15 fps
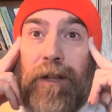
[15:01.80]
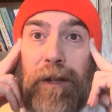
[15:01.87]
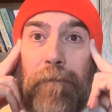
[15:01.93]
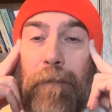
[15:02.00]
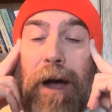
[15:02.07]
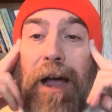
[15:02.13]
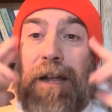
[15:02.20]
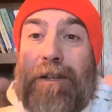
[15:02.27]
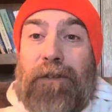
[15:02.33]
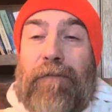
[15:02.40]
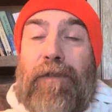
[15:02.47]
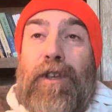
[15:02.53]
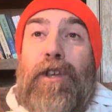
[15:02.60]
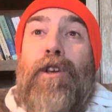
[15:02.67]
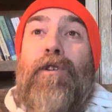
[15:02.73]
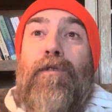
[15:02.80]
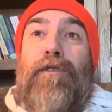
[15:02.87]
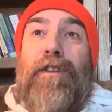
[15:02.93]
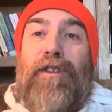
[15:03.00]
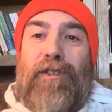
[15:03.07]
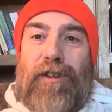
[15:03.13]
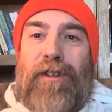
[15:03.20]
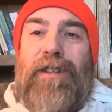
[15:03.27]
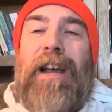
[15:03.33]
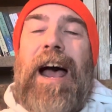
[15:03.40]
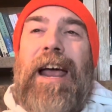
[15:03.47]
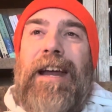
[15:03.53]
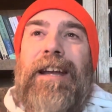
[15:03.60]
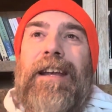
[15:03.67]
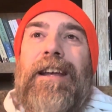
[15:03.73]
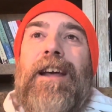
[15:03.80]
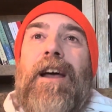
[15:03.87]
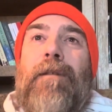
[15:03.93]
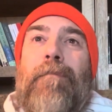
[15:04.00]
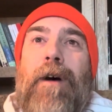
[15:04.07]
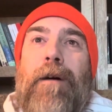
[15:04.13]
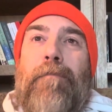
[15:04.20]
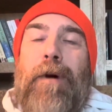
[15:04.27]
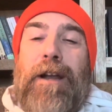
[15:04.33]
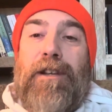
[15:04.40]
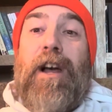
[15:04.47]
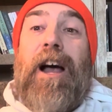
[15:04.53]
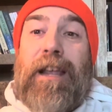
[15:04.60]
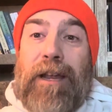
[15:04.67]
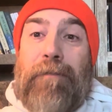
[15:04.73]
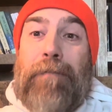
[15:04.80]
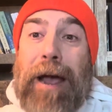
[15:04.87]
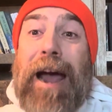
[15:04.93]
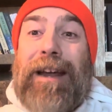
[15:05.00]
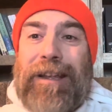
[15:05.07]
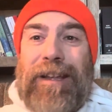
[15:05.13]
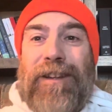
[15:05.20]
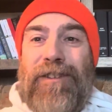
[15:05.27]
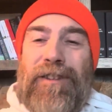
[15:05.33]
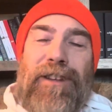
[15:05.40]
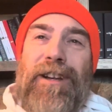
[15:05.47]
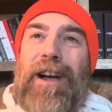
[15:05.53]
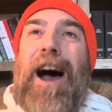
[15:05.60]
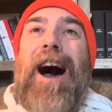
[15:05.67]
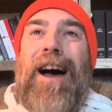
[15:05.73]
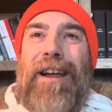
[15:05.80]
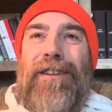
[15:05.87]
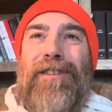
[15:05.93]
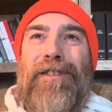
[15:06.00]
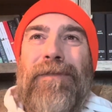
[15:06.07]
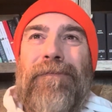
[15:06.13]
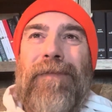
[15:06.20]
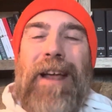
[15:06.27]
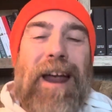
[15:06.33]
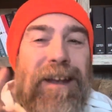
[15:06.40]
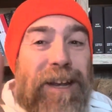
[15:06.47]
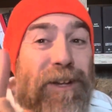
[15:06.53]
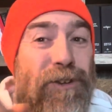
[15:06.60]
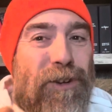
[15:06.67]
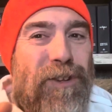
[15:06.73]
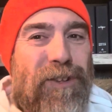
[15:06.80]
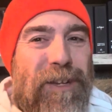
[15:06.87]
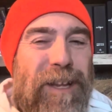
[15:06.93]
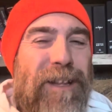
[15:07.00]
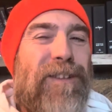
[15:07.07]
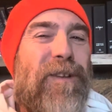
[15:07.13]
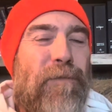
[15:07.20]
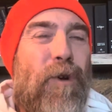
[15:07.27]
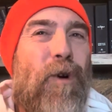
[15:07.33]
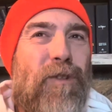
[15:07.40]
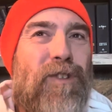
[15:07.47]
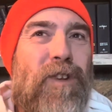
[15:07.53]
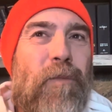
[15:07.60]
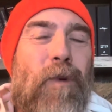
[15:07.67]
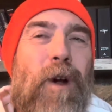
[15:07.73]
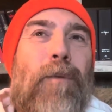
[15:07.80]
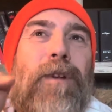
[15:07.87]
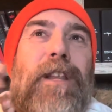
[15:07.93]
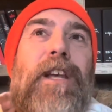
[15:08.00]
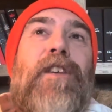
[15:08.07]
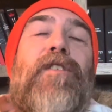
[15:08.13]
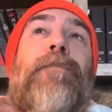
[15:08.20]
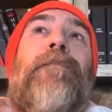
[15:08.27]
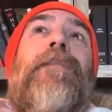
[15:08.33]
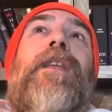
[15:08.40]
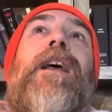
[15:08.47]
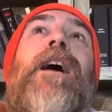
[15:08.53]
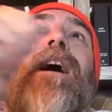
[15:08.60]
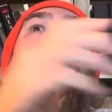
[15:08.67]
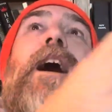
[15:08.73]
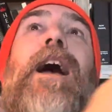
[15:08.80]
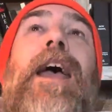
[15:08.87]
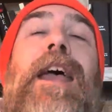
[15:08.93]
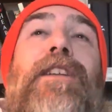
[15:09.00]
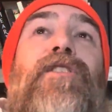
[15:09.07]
the minds of the youth and society by talking bad against the gods. I need you to see this. I'm going somewhere with this. And